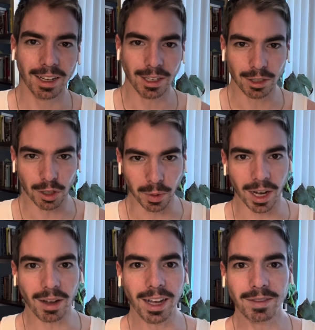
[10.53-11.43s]
So we
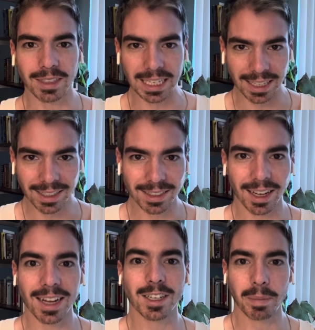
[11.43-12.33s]
all have needs
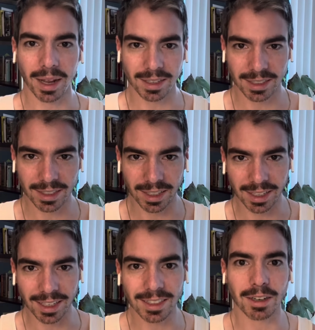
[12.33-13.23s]
and dependency
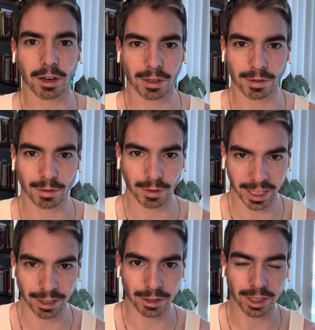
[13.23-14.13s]
needs in our
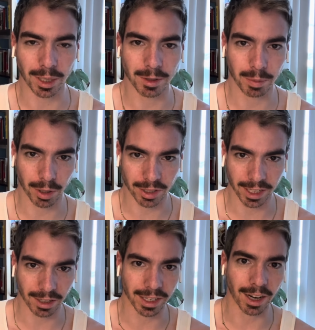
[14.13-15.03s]
relationships,
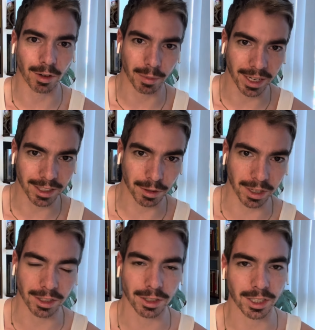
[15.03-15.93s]
particularly our romantic
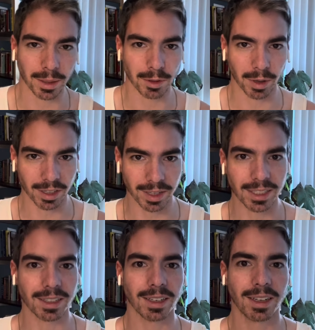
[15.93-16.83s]
relationships, whether
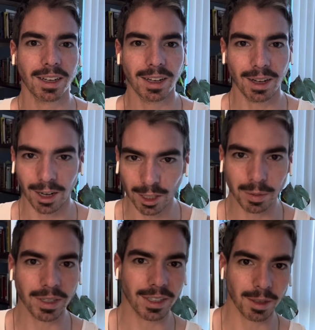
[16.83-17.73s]
it's a
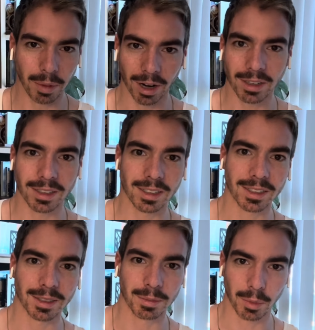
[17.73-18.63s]
husband, a
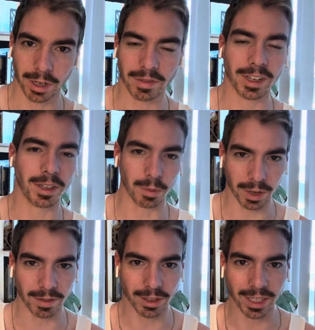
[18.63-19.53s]
partner, boyfriend,
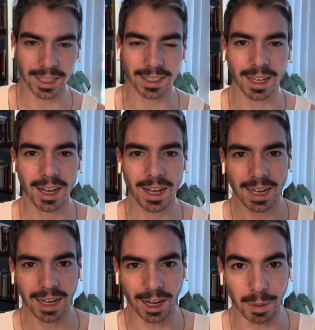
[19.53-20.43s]
whatever it is.
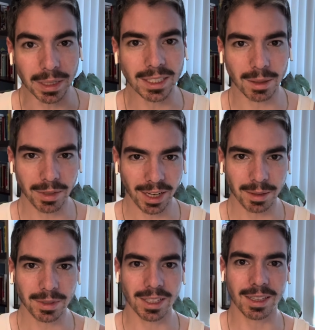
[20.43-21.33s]
But
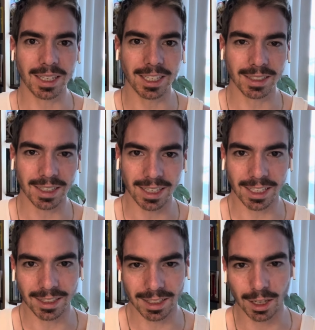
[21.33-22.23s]
sometimes these
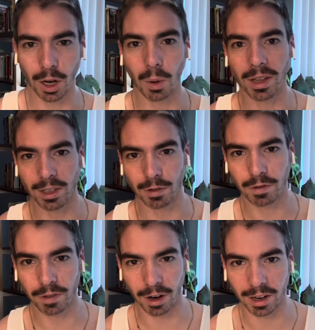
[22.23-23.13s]
needs go a little
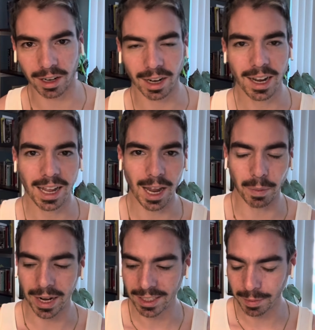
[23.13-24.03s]
far. And
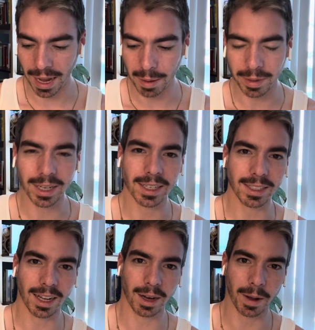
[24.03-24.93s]
what ends up happening is
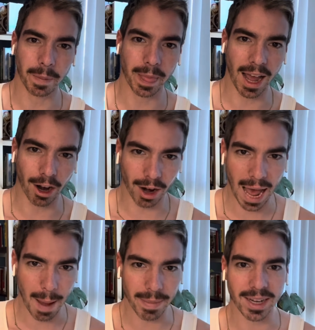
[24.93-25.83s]
that our
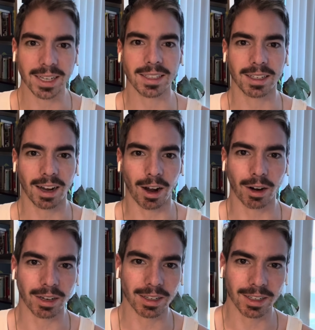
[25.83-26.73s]
happiness and
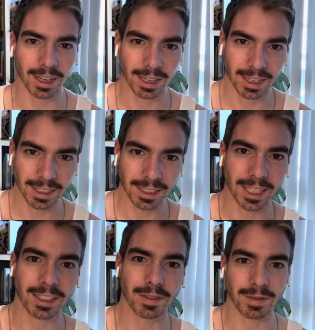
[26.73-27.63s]
our
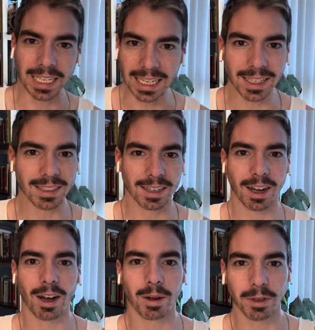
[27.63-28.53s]
sense of ease and
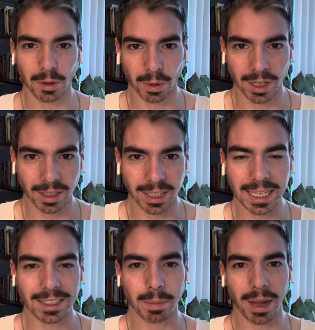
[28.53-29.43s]
calm in the world
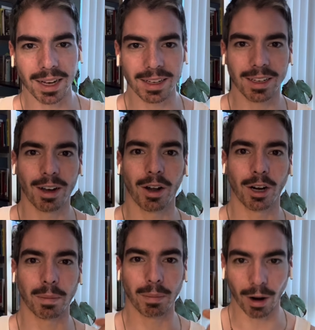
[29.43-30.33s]
is dependent on
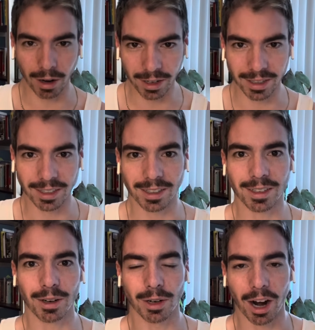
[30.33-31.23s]
our partner
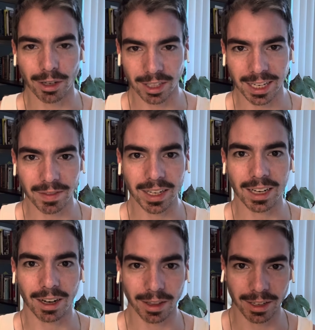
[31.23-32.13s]
or our
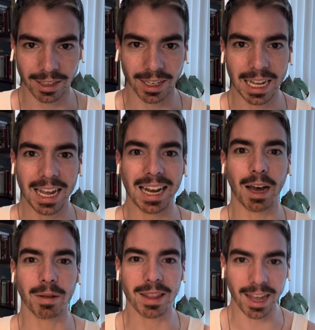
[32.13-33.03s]
significant other and
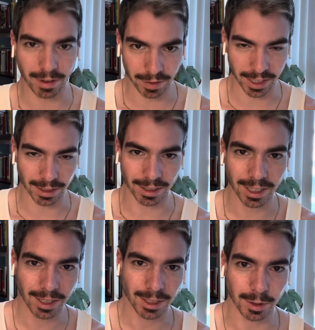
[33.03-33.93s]
how they feel.
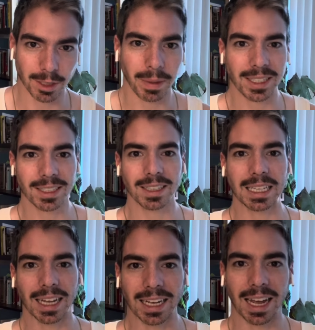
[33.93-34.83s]
So it's basically
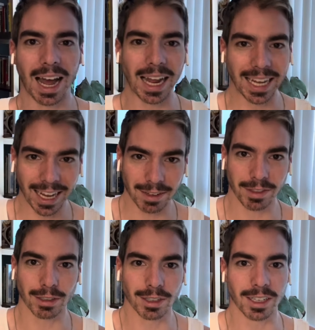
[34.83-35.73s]
like, I can't
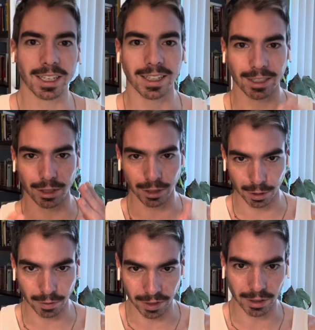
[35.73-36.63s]
feel good unless
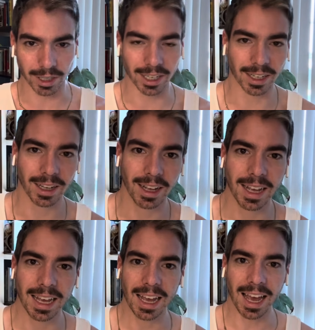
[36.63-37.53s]
you feel good.
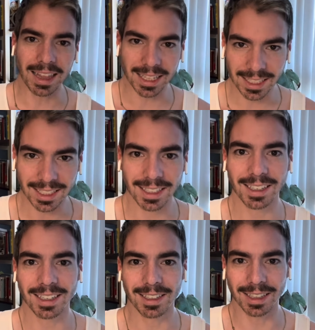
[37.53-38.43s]
And this
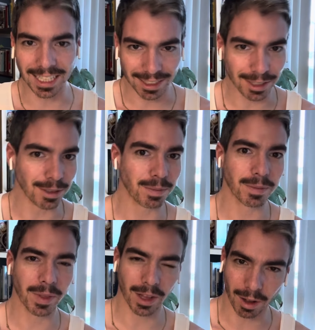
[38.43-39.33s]
leads to
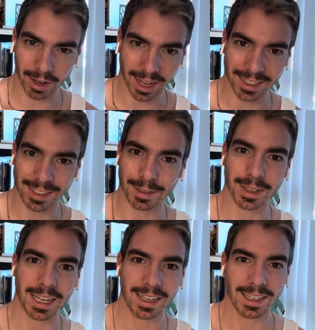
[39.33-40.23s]
all kinds
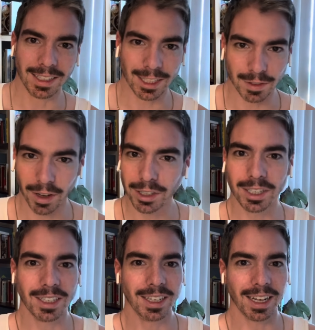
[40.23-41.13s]
of
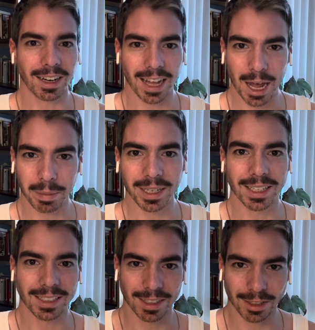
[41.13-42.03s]
dysfunction and
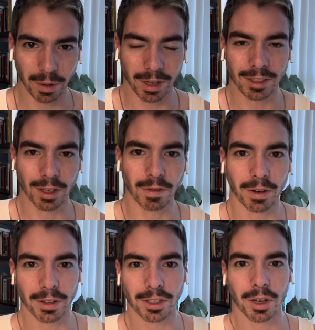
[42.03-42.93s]
unhappiness and so on and so
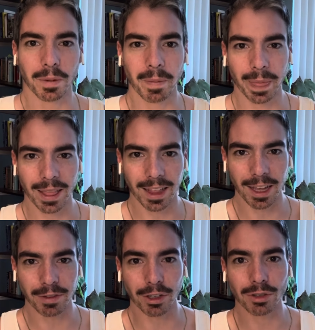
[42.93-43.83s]
forth. So
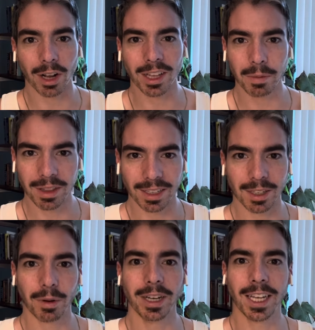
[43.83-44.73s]
if you're struggling with this,
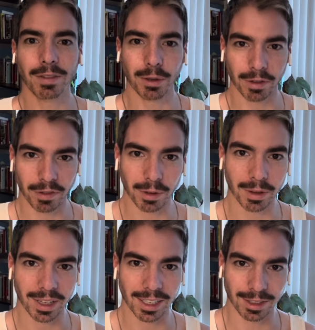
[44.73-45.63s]
I want to give you a few
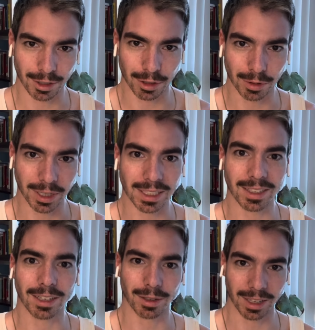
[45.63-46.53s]
things to
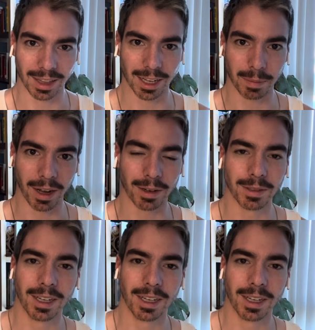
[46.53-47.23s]
consider and to think about.